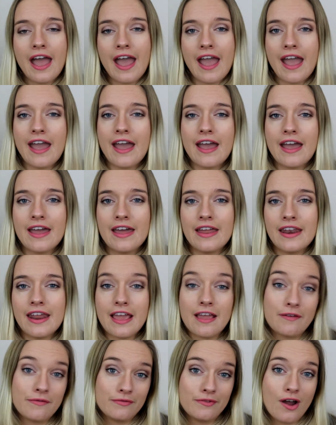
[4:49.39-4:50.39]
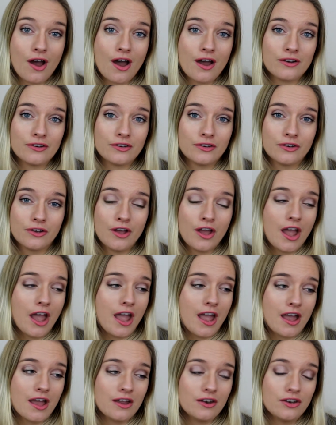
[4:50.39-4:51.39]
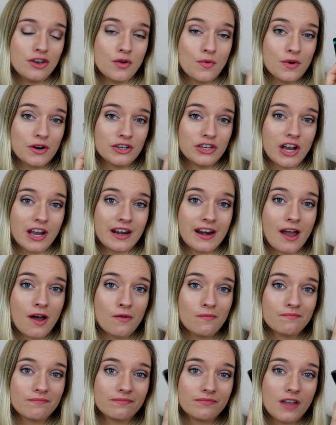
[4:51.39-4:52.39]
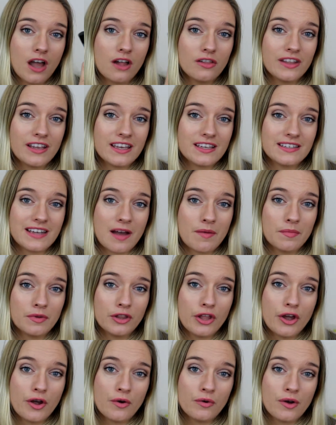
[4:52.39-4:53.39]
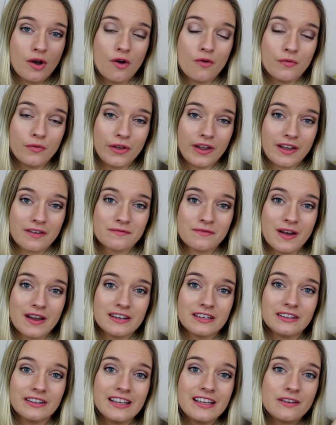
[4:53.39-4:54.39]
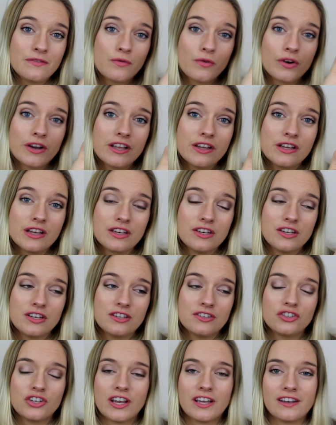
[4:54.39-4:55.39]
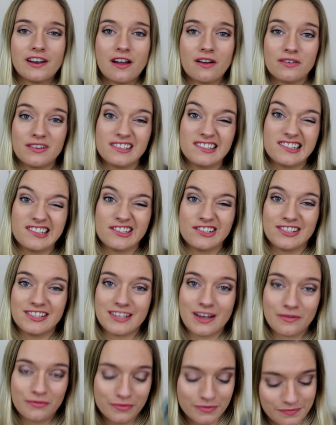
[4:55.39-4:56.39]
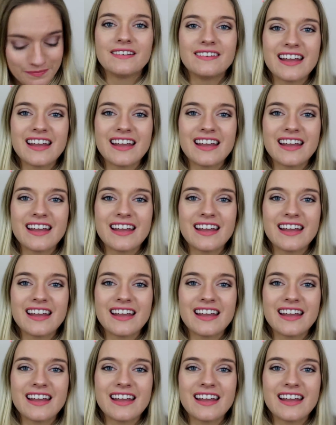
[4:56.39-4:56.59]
And if not, and you want to check it out, I'll link it down below. Hopefully I can find a link for you and you can check it out because it's good stuff.